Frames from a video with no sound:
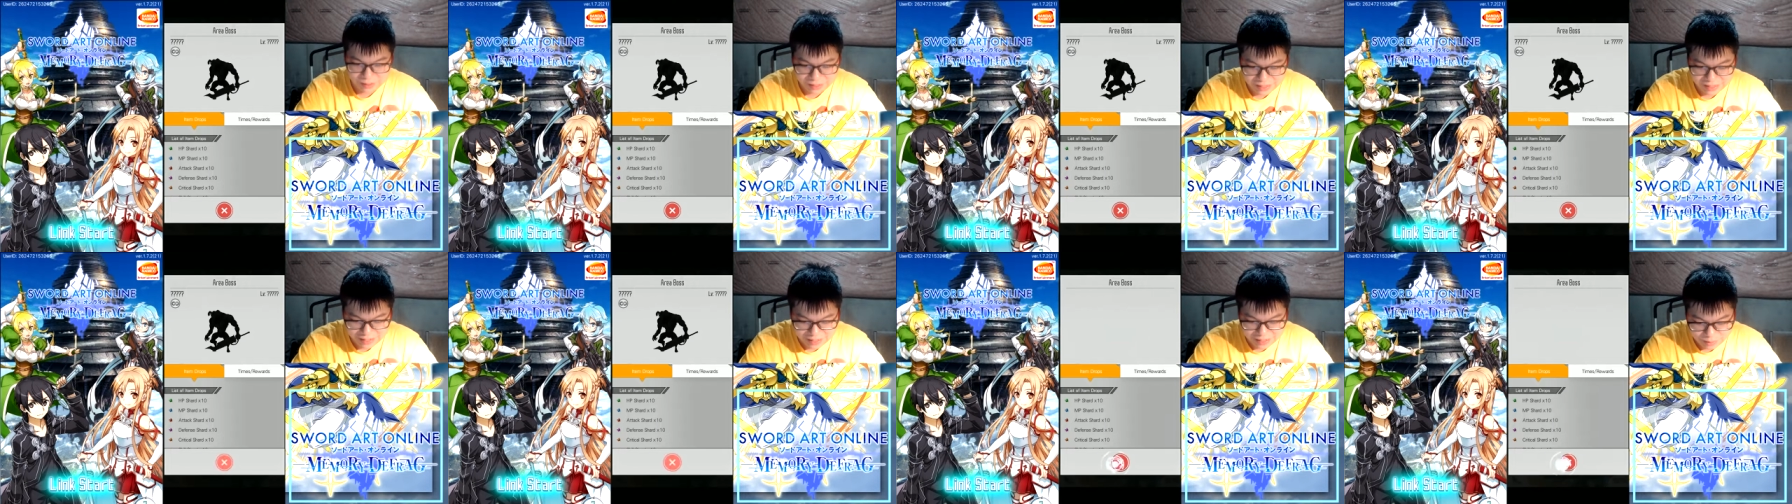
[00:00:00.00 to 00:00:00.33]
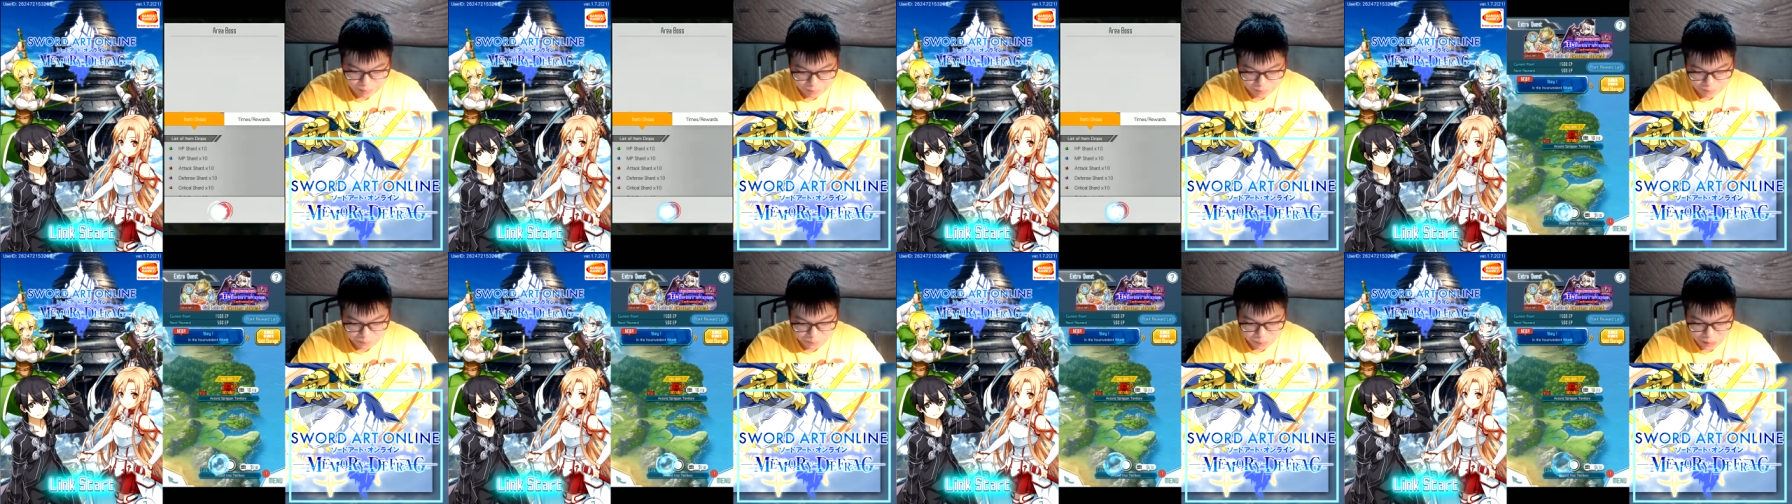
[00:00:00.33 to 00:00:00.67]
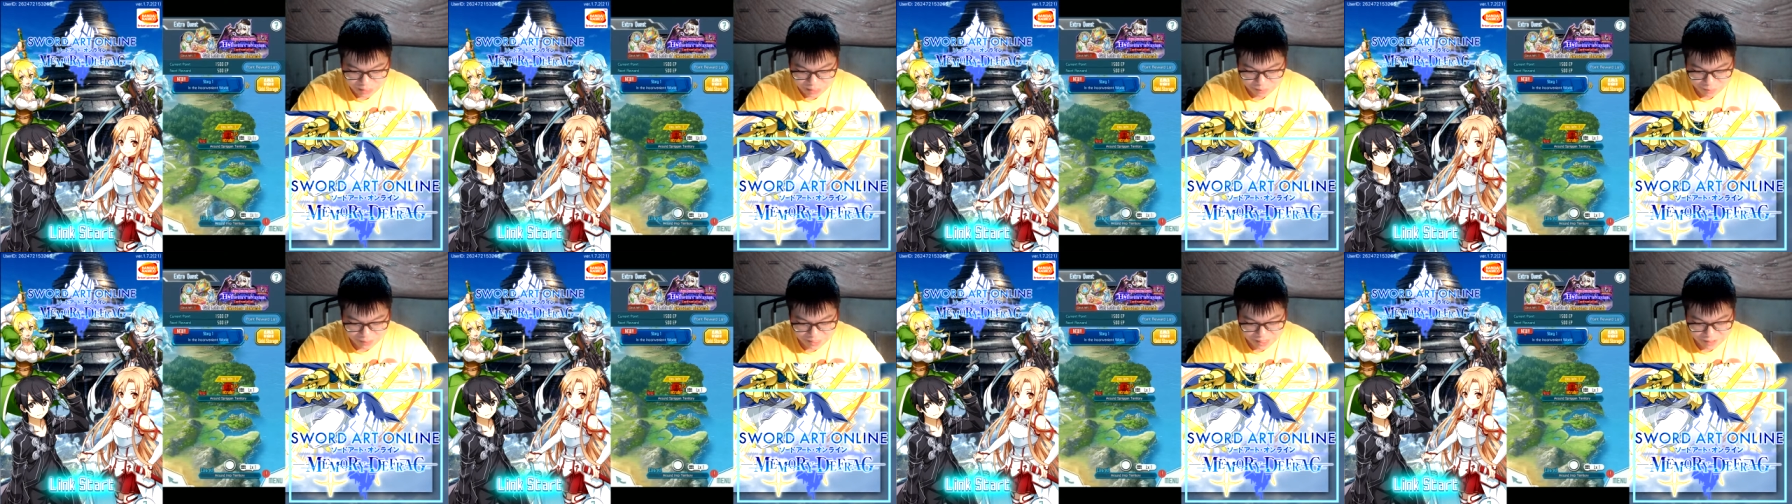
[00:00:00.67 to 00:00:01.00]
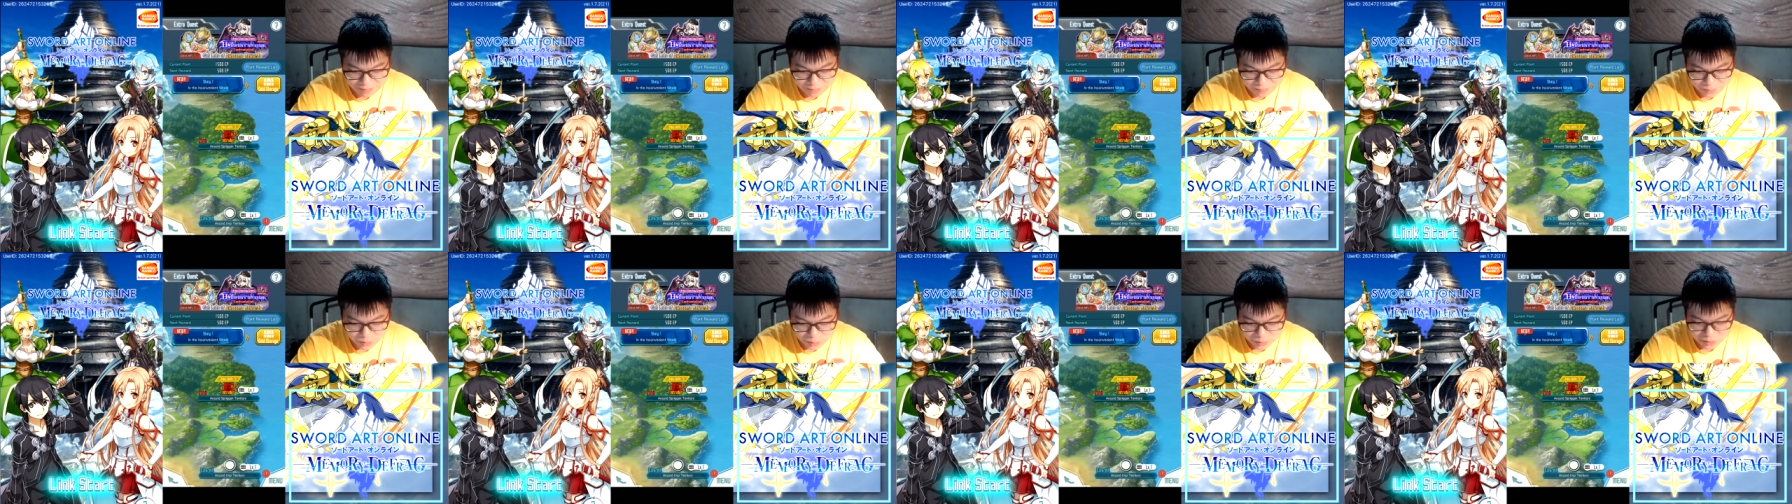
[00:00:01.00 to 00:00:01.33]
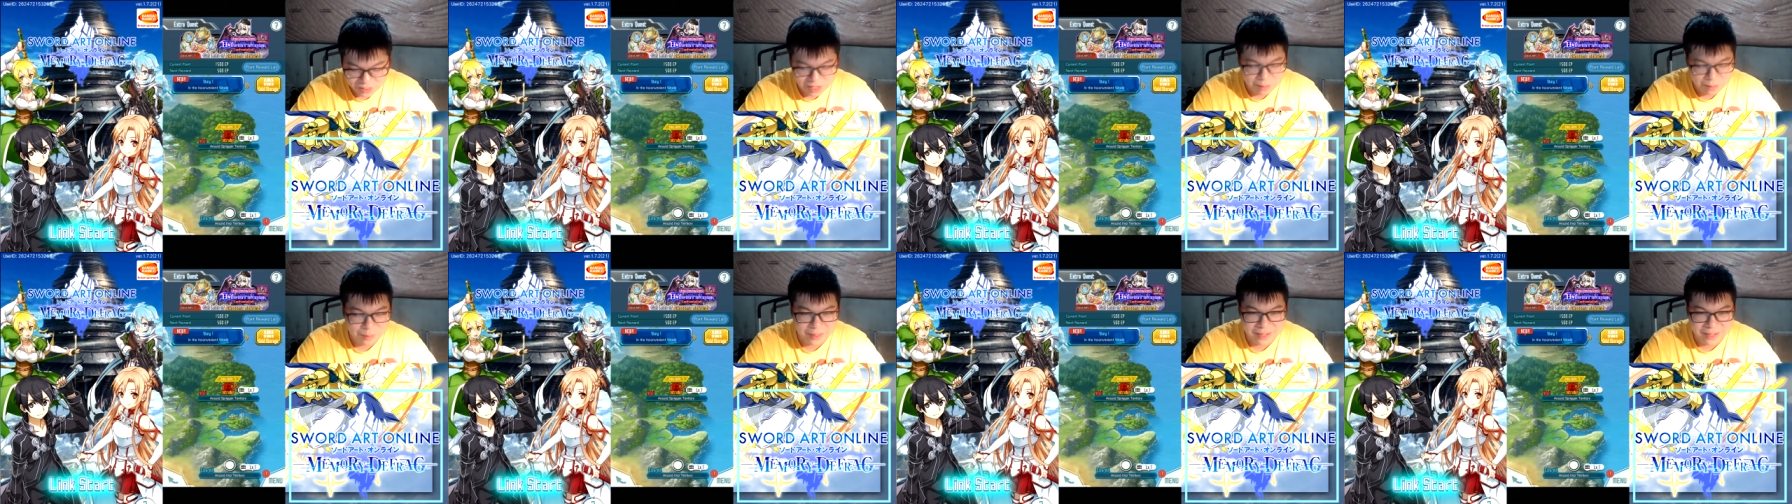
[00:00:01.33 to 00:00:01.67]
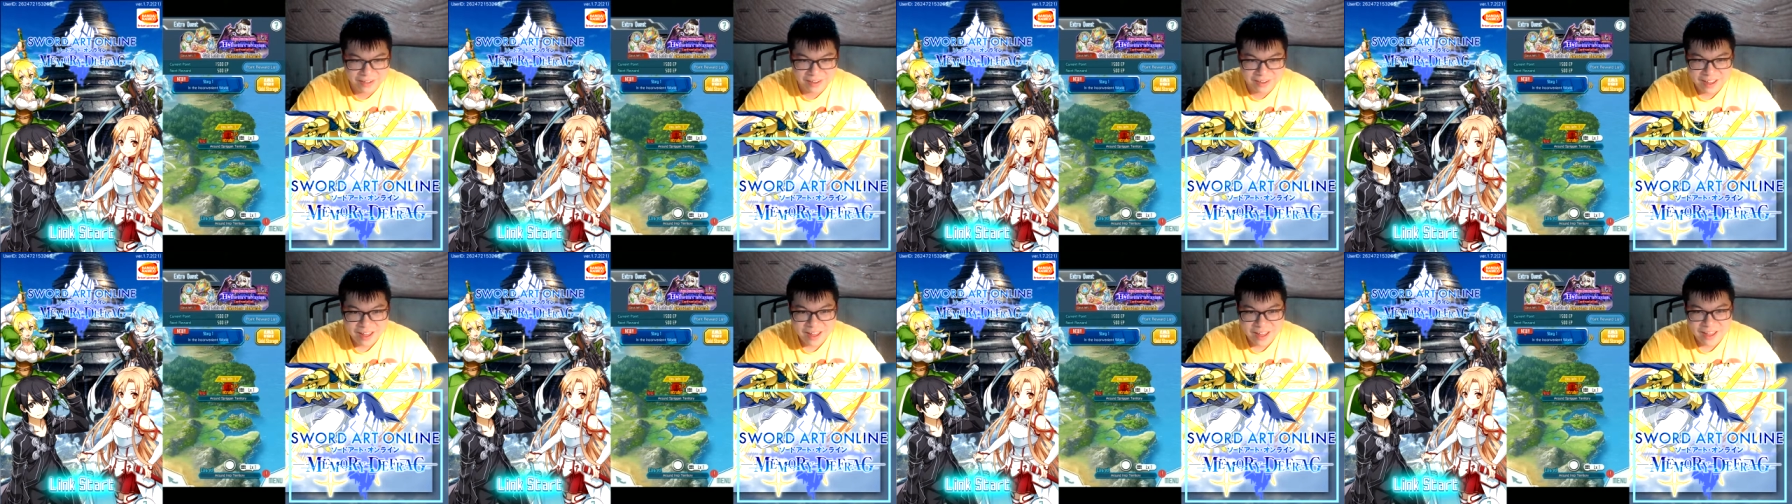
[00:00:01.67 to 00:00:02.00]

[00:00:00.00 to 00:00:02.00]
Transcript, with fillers: lane and the bottom lane or top lane.